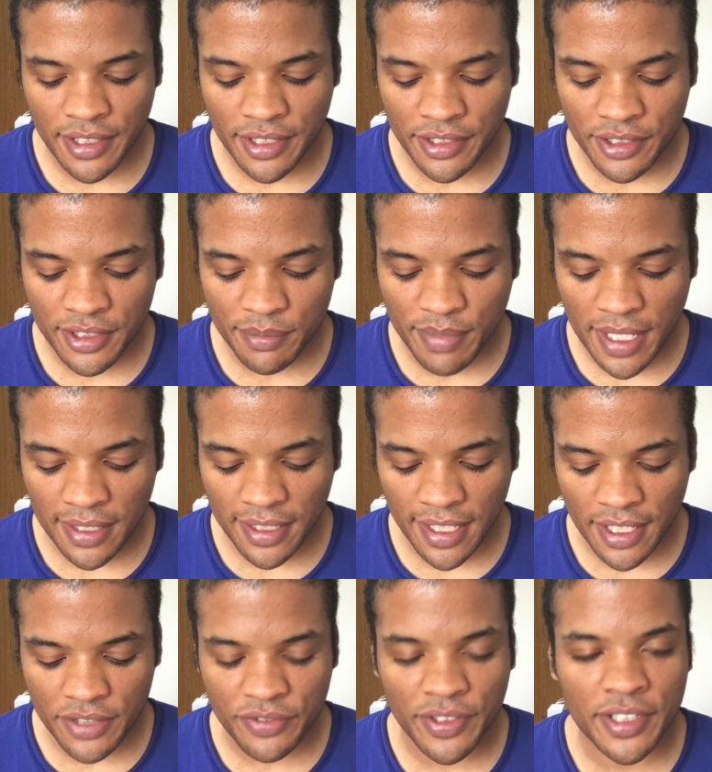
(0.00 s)
you're gonna pay
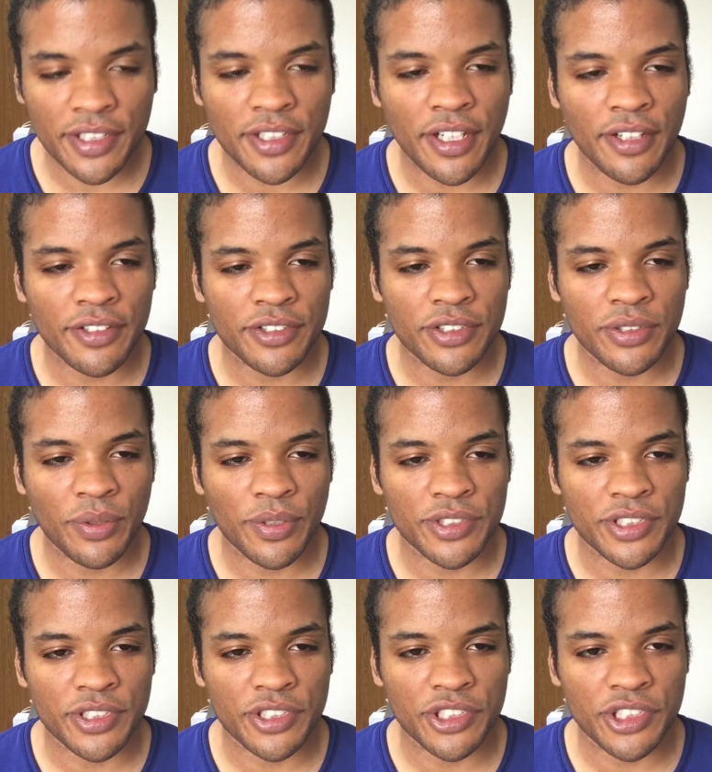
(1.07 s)
like $300
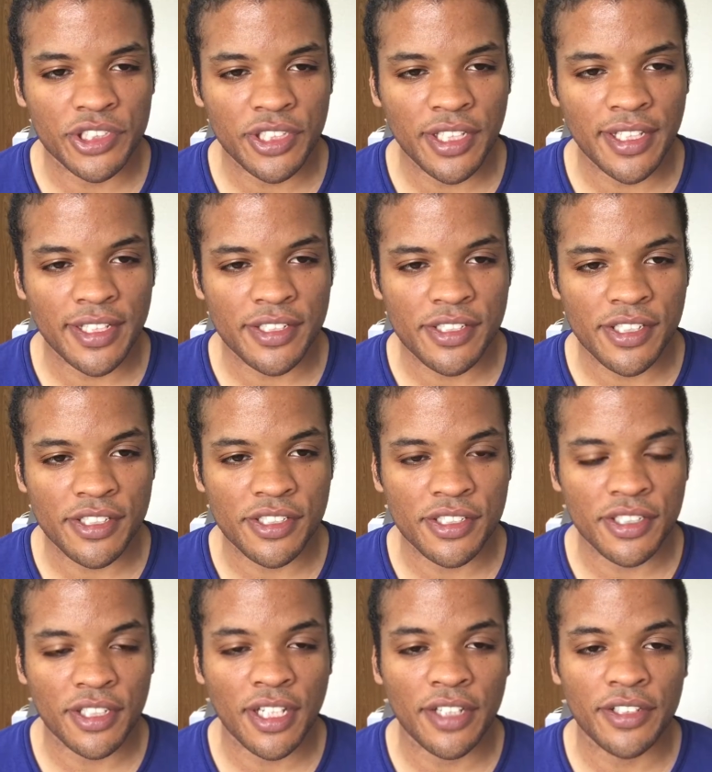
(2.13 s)
towards insurance. This is
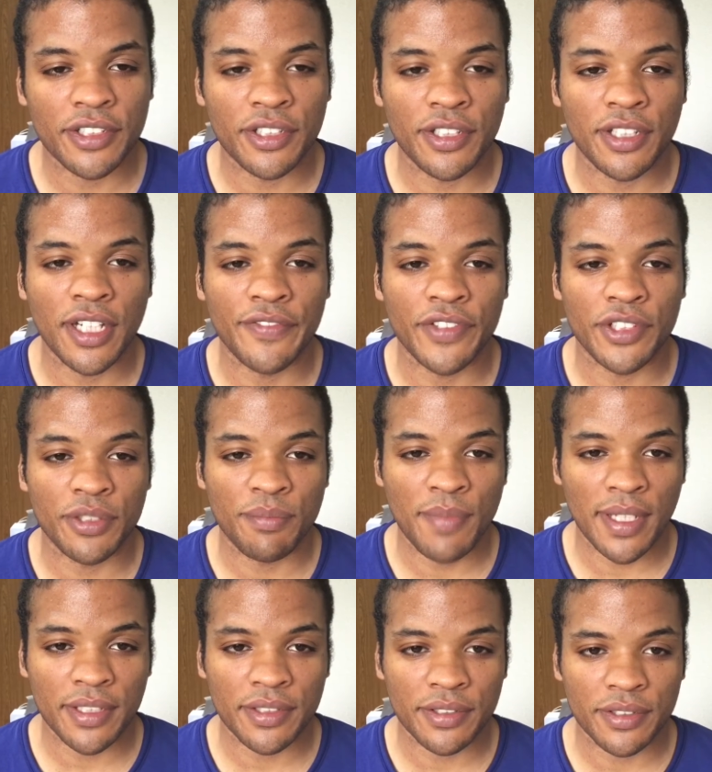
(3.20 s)
gonna cover your
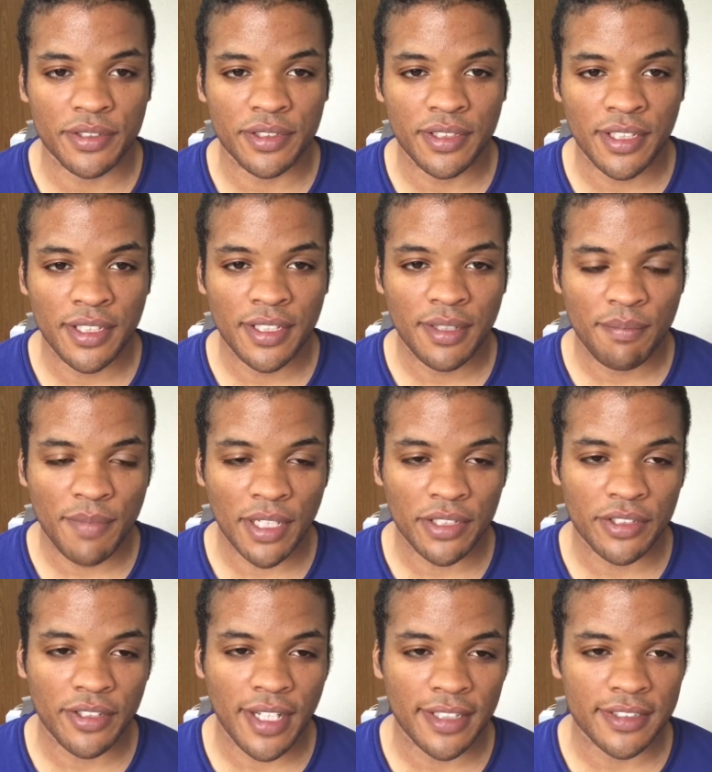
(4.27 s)
medical
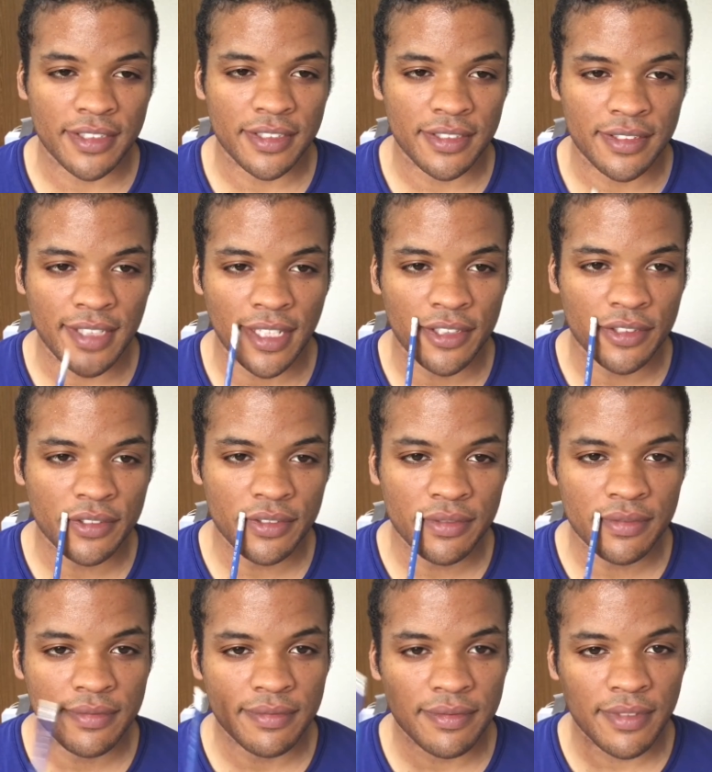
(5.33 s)
as in dental,
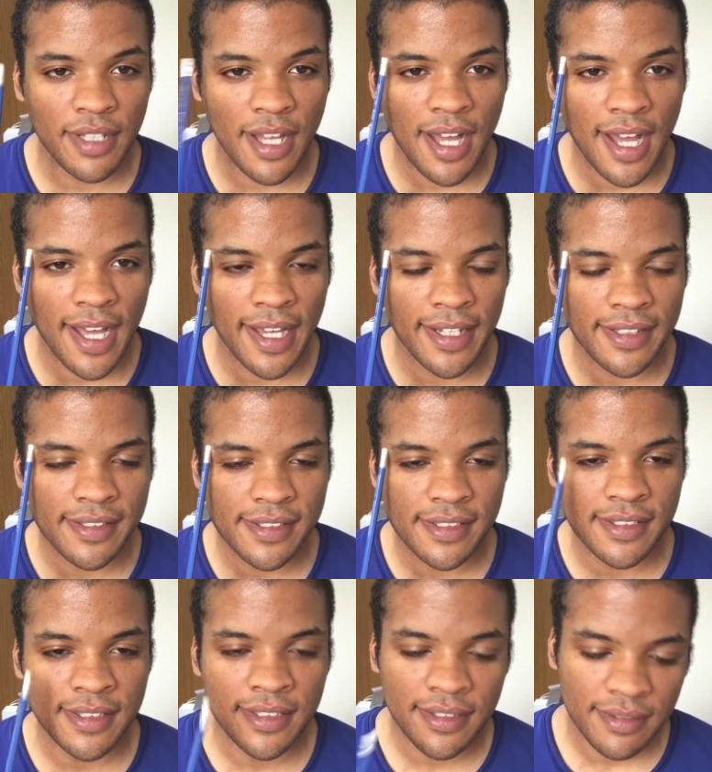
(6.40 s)

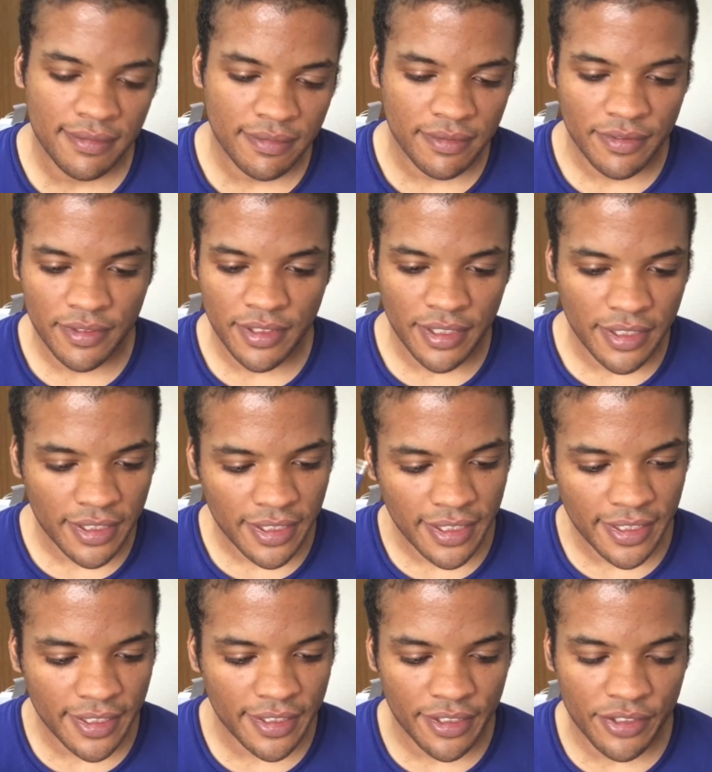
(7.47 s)
eyes,
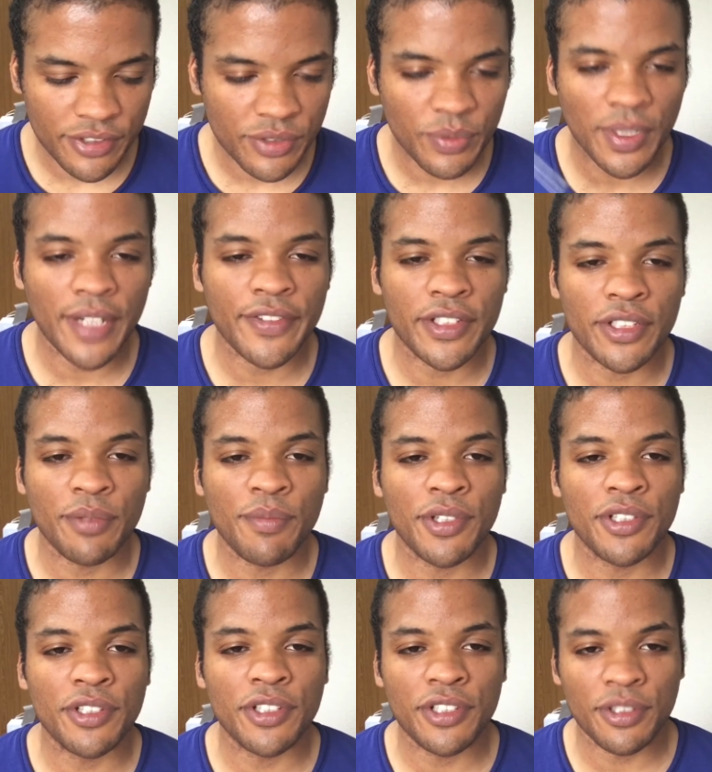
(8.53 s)
ears, whatever,
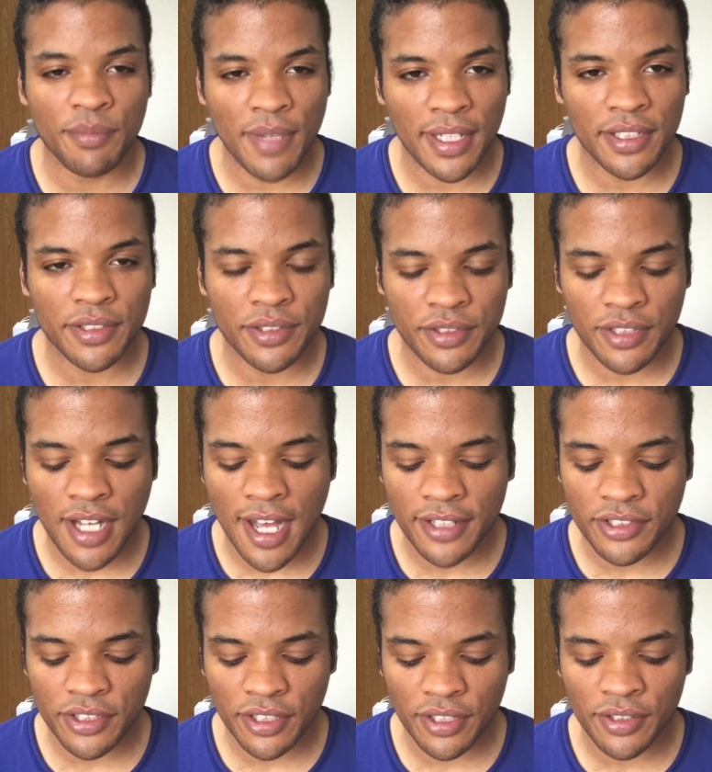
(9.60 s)
your medical.
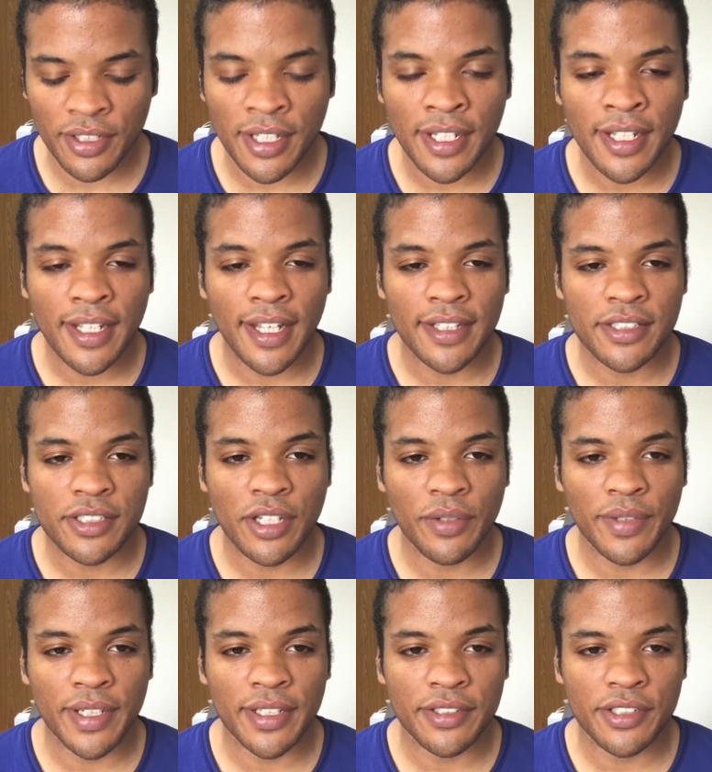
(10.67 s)
Also, it's
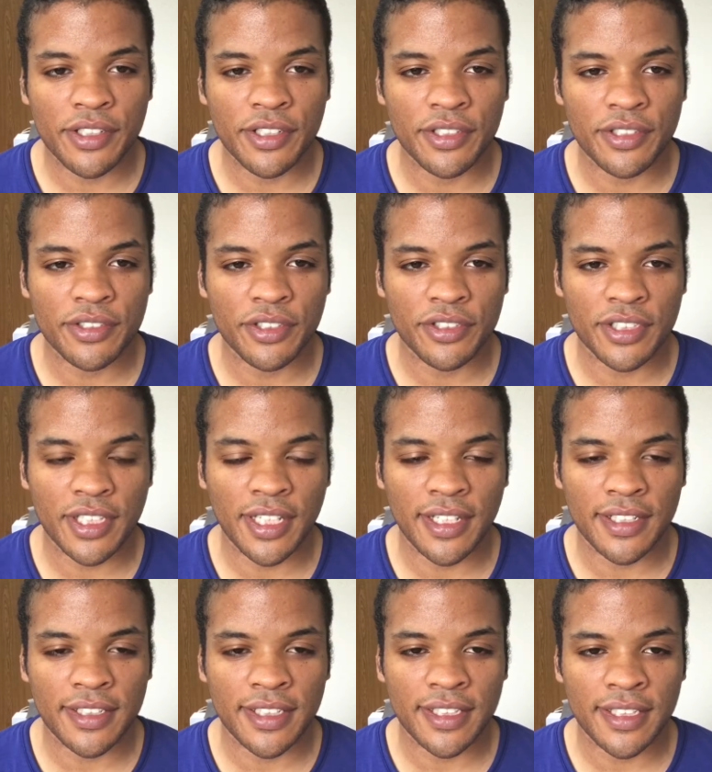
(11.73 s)
going into Social
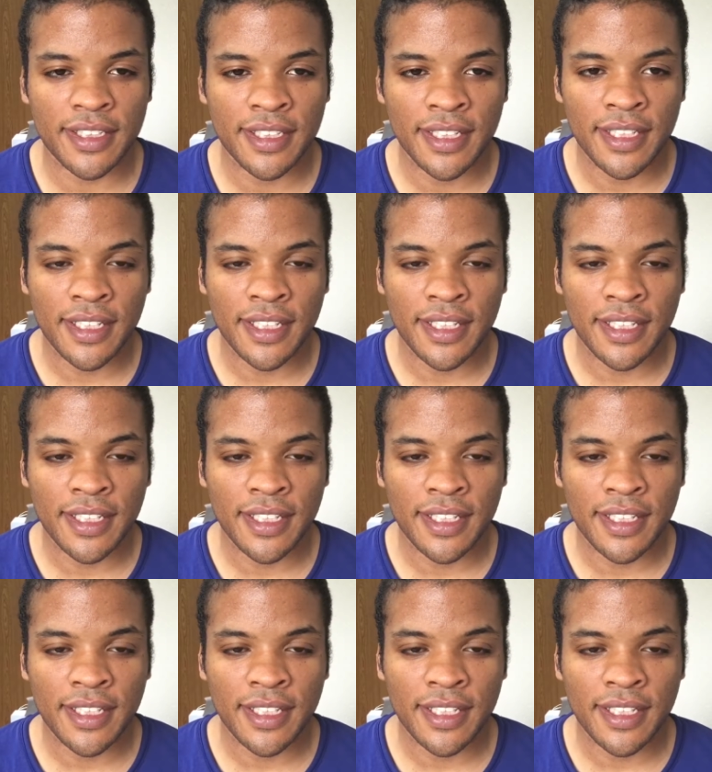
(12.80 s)
Security